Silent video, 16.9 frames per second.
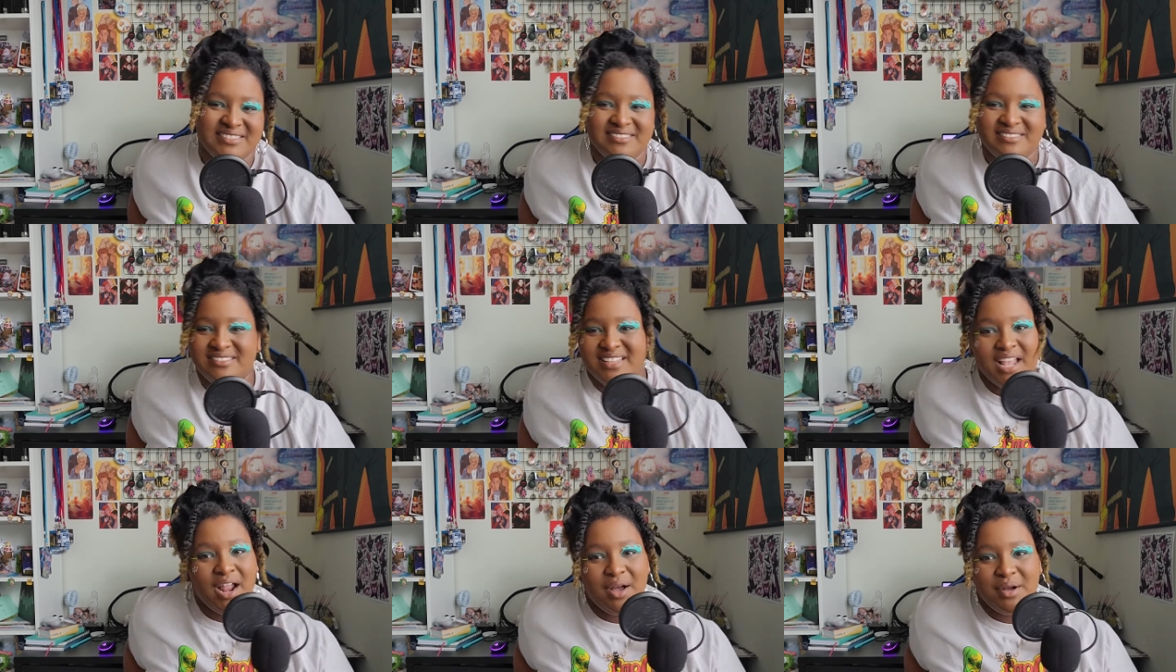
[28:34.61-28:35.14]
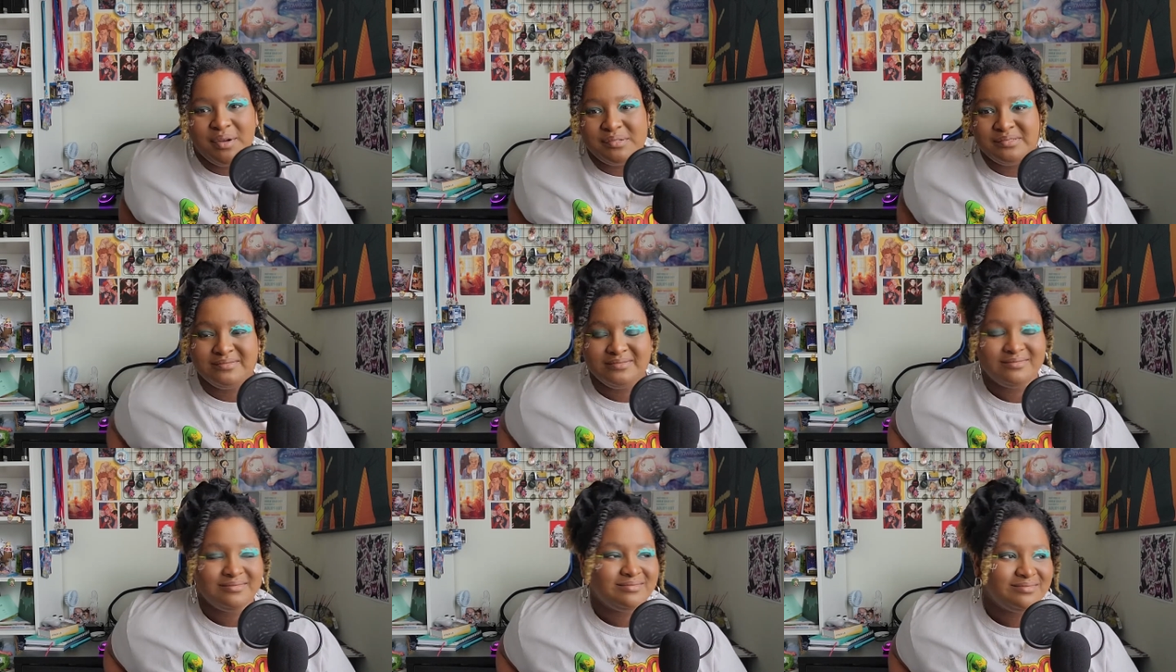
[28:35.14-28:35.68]
you know,
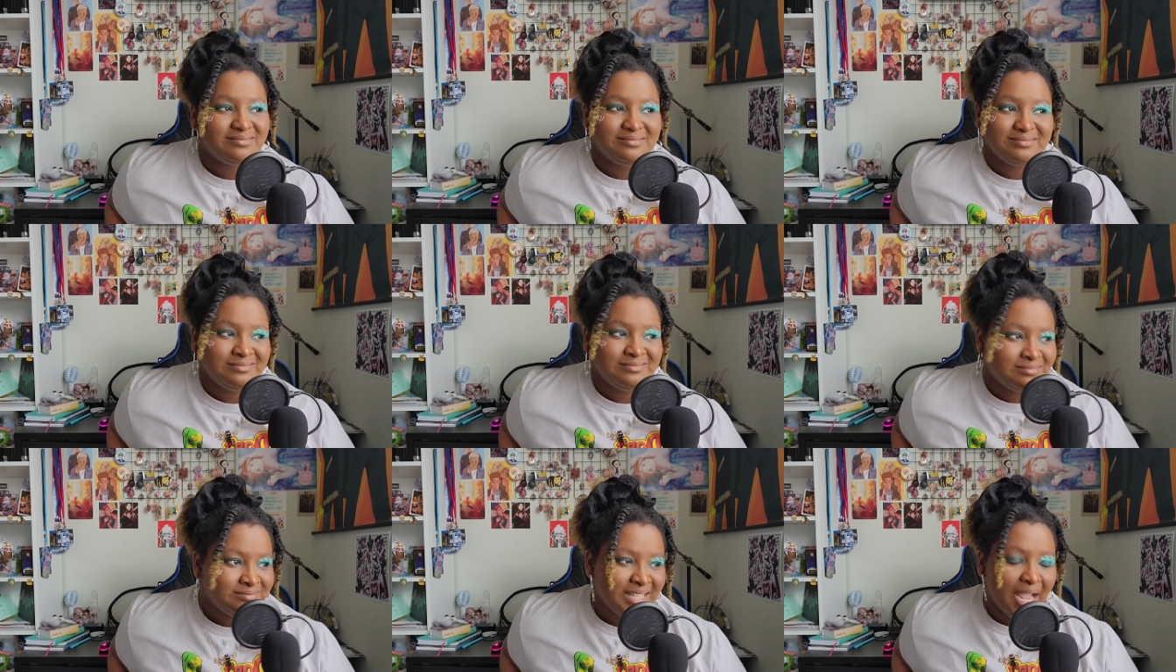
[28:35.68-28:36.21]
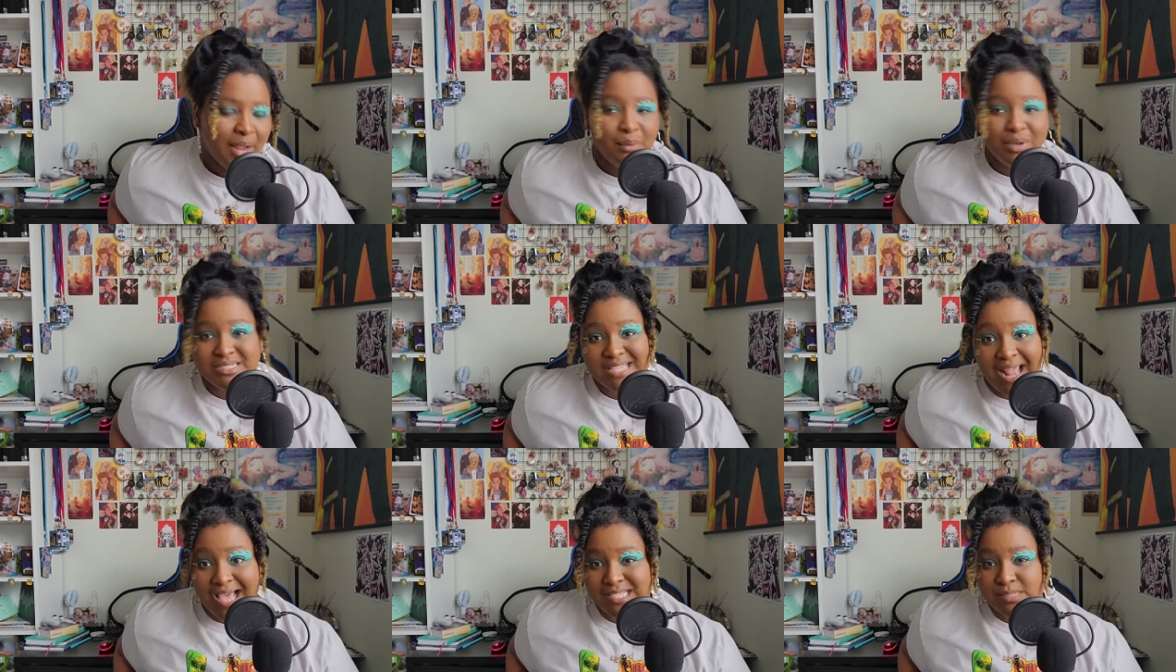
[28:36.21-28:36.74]
it
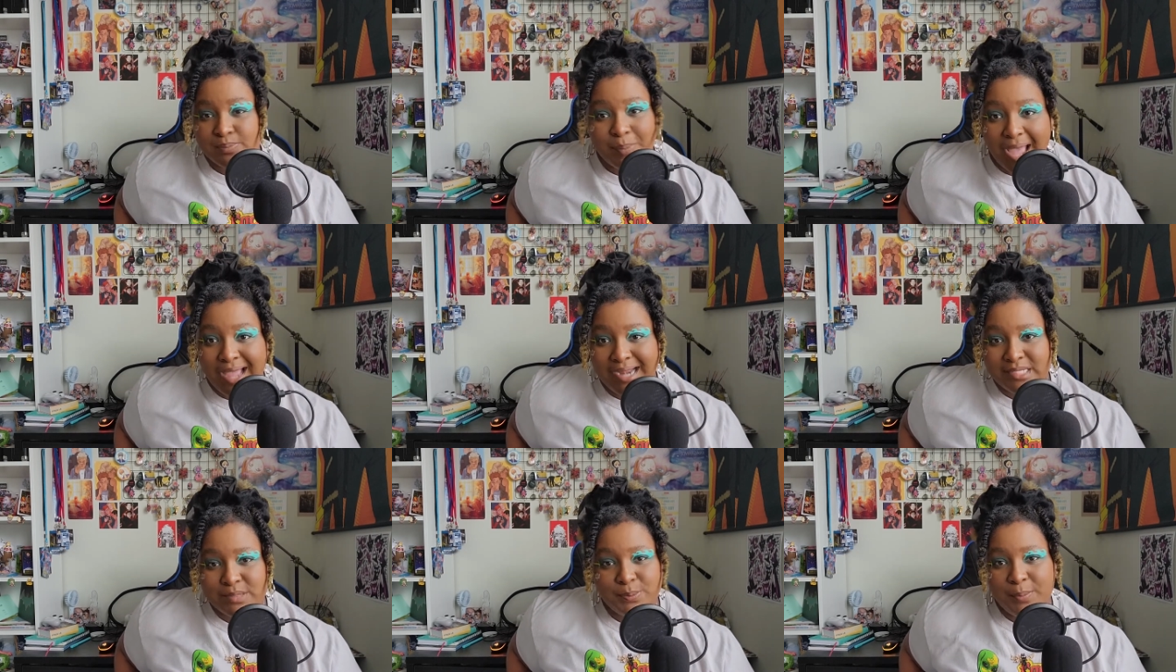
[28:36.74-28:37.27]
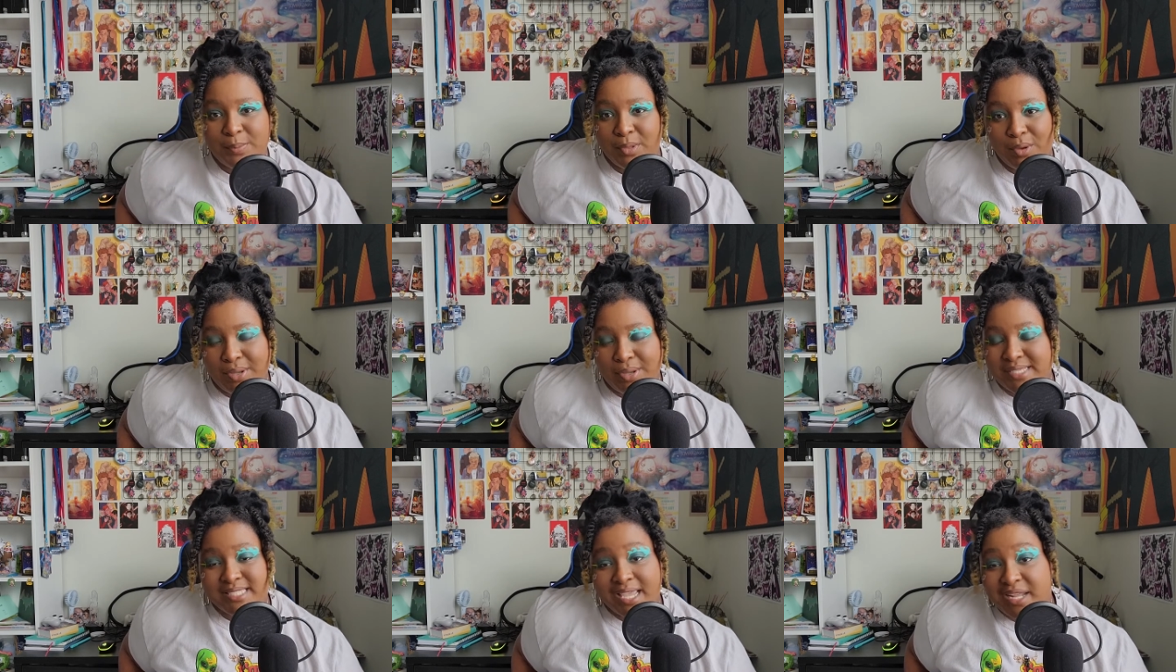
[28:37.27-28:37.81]
wasn't as bad as people
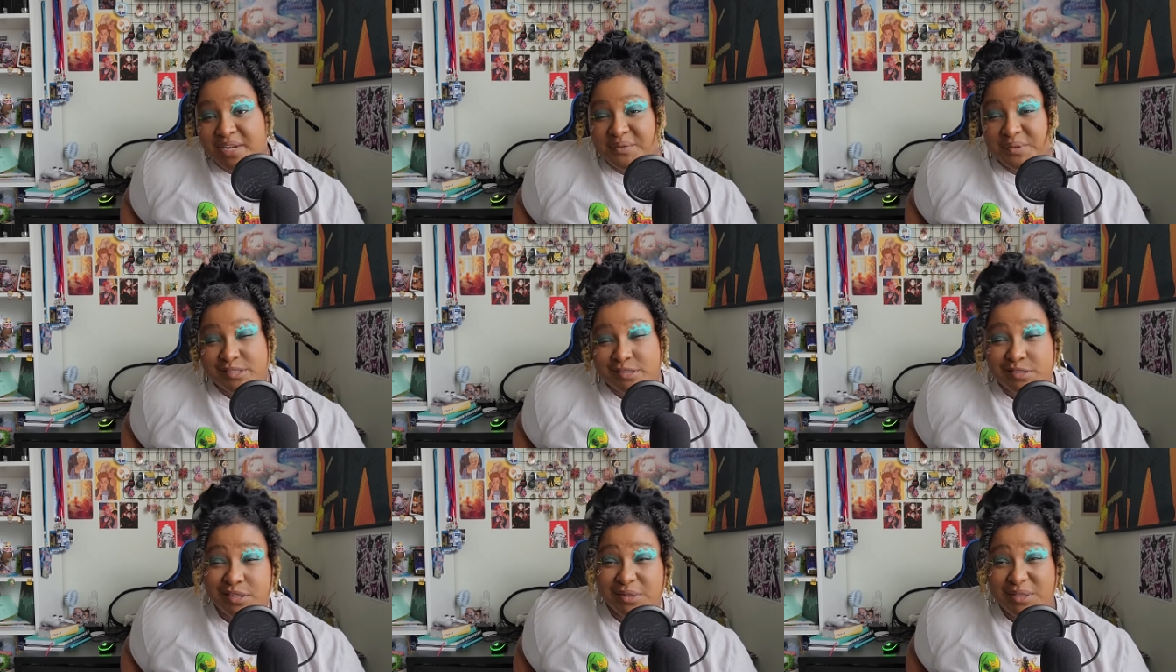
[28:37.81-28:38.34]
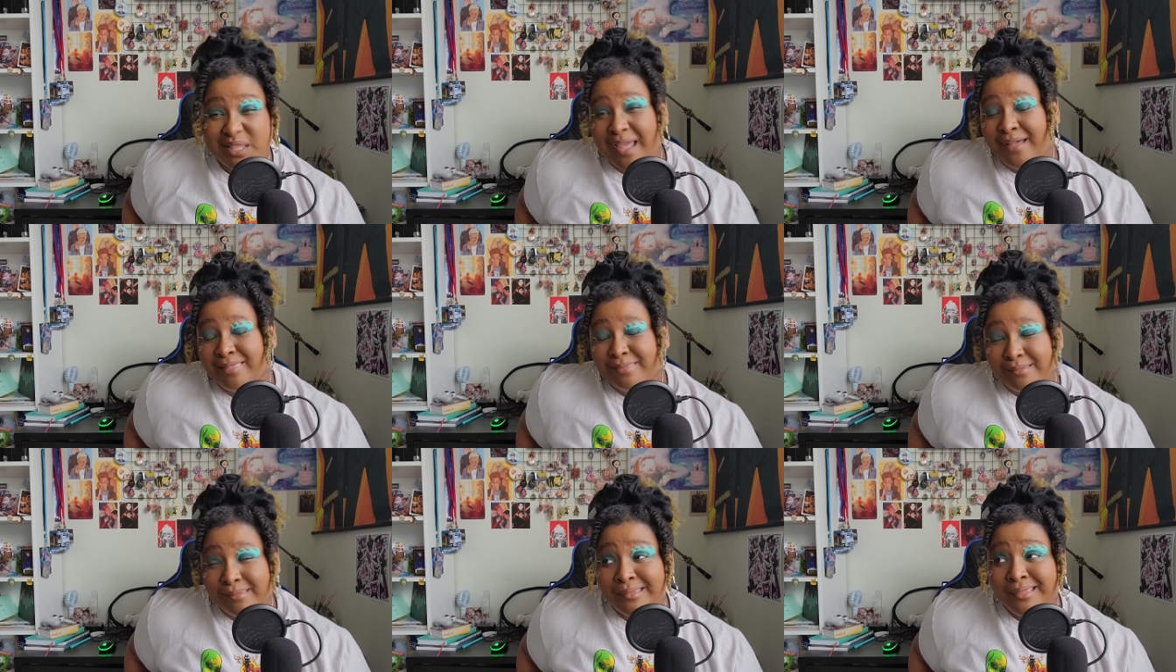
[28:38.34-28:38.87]
always say it was. So, yeah,
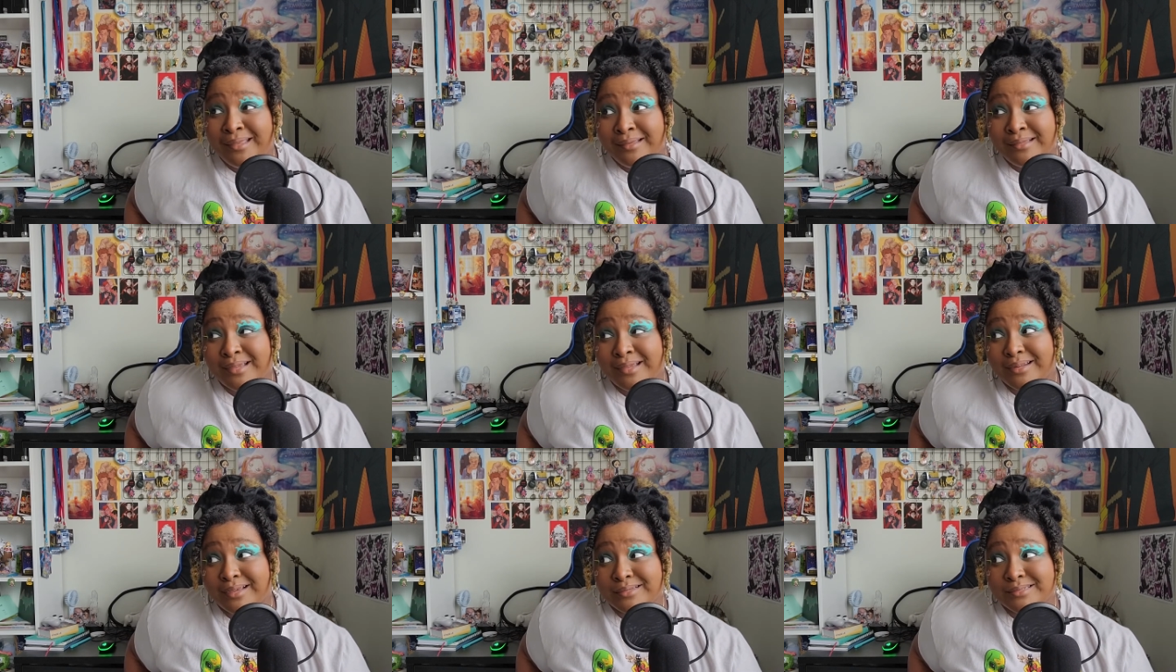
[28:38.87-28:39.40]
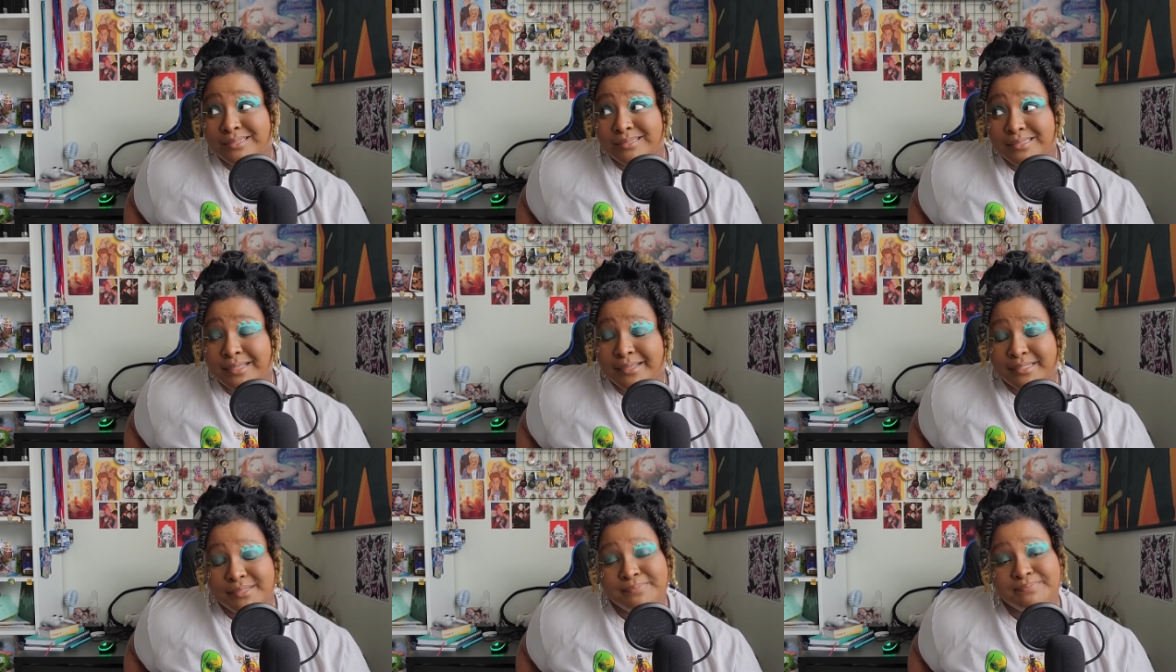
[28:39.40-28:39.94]
you know, I'd actually say
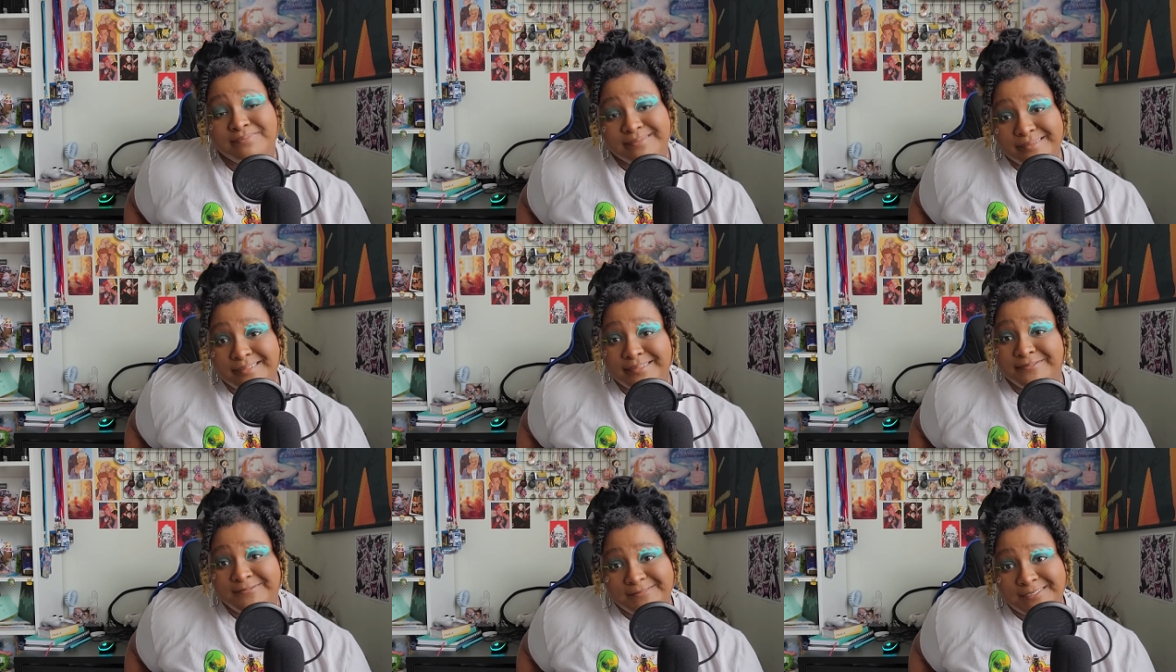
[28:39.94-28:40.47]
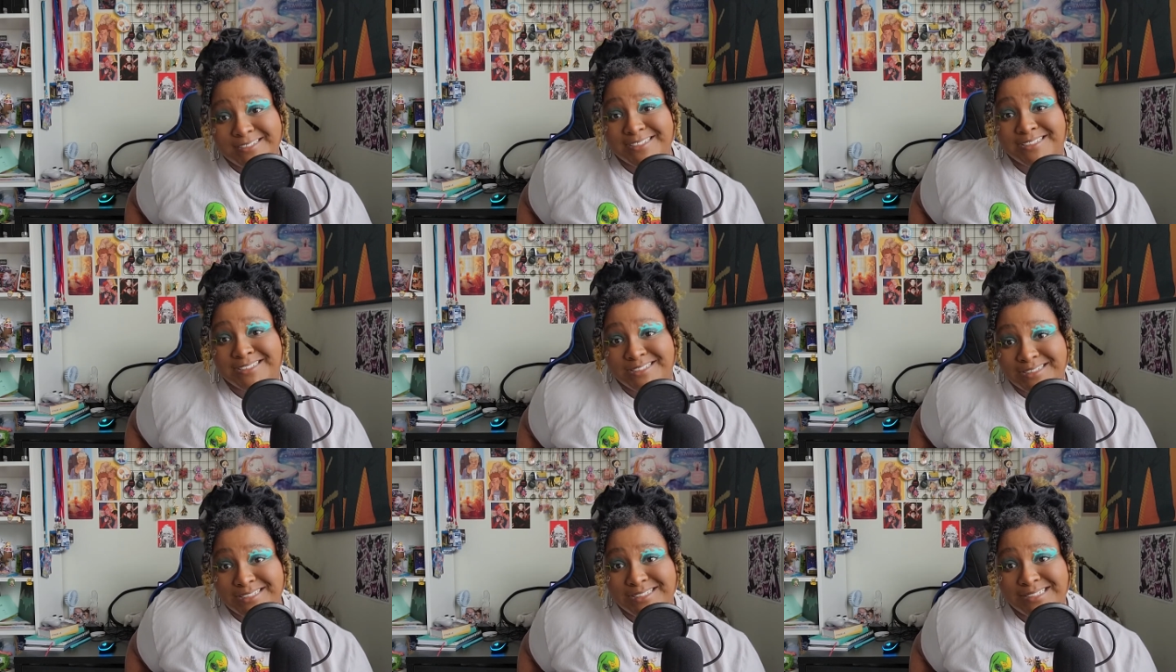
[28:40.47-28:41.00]
it's pretty fucking
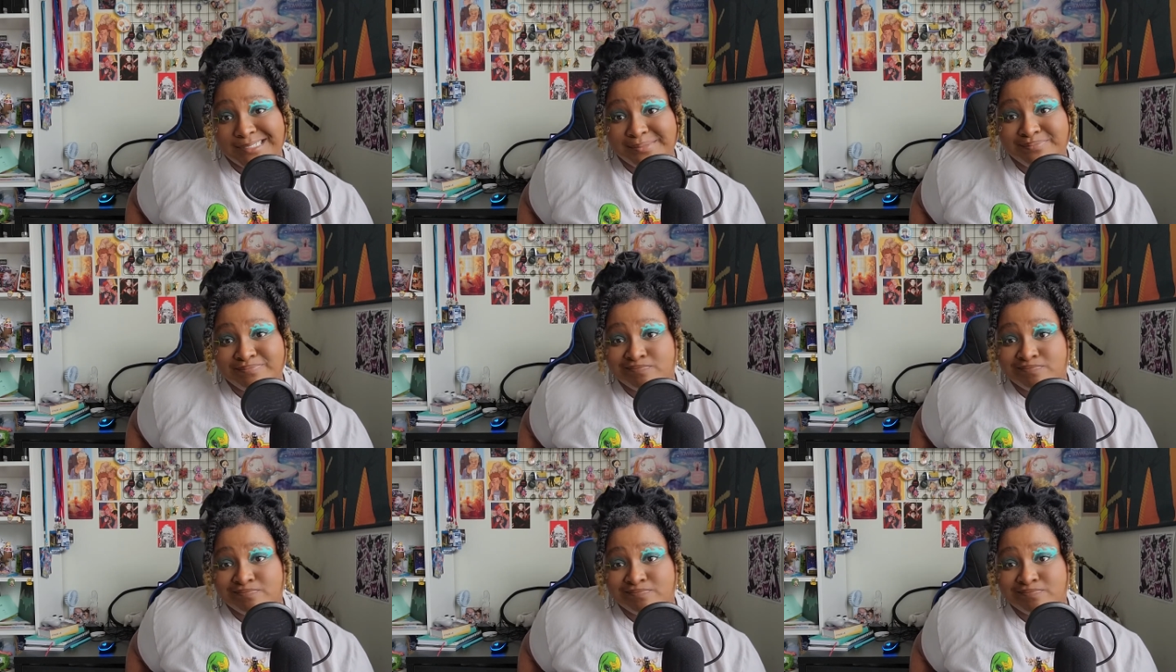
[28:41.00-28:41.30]
good.